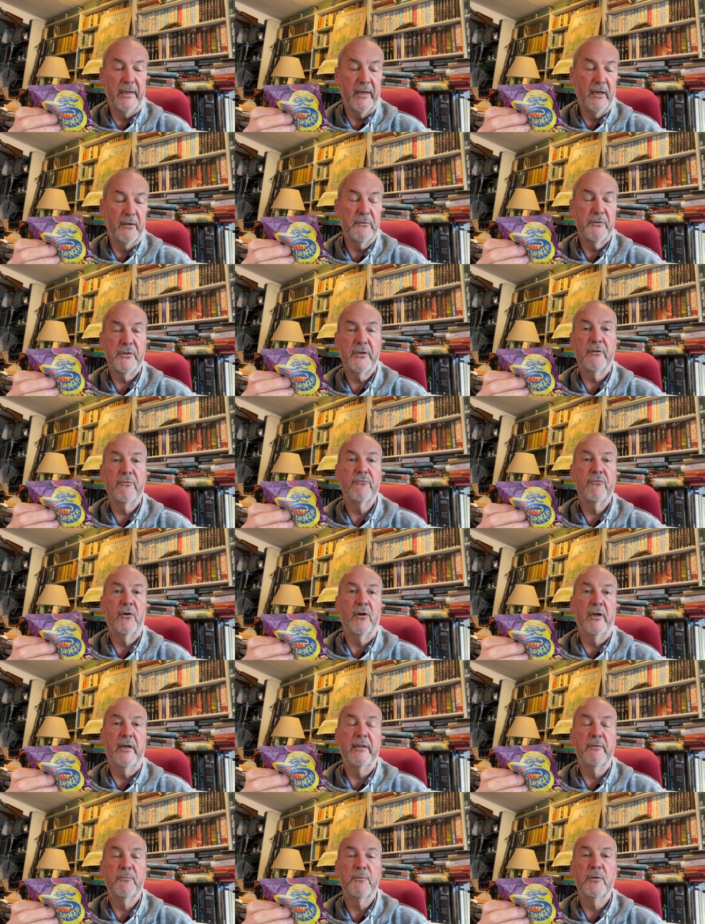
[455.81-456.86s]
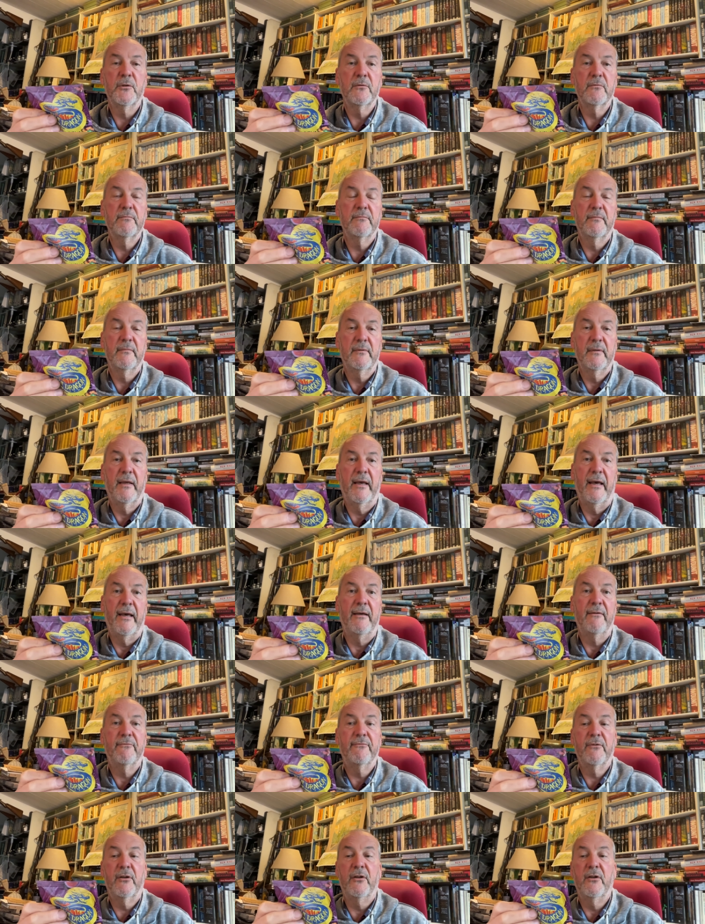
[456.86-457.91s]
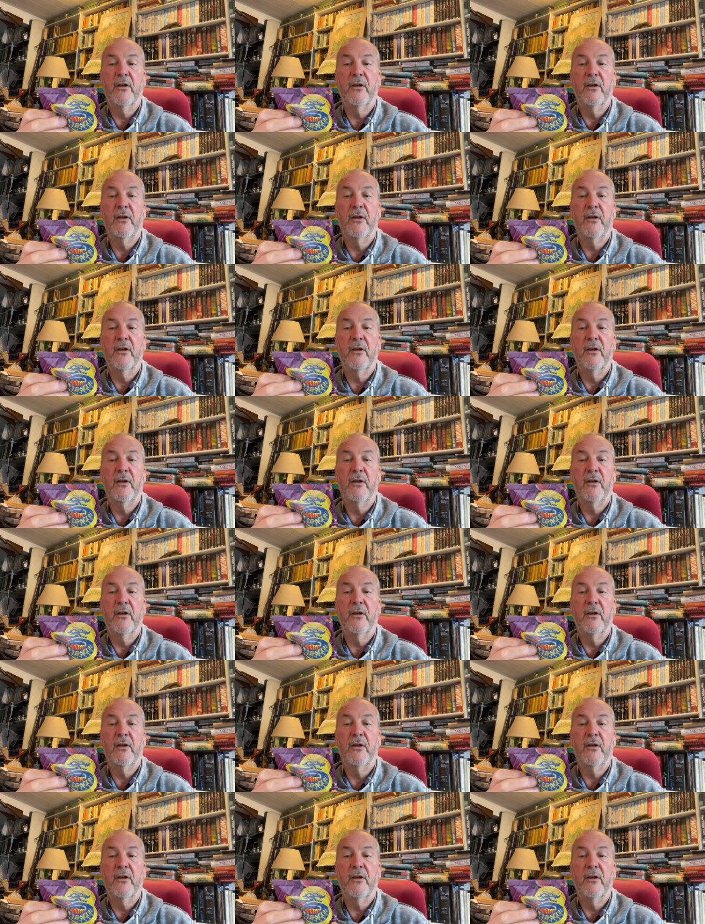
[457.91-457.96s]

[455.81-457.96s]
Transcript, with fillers: Oats and rye will have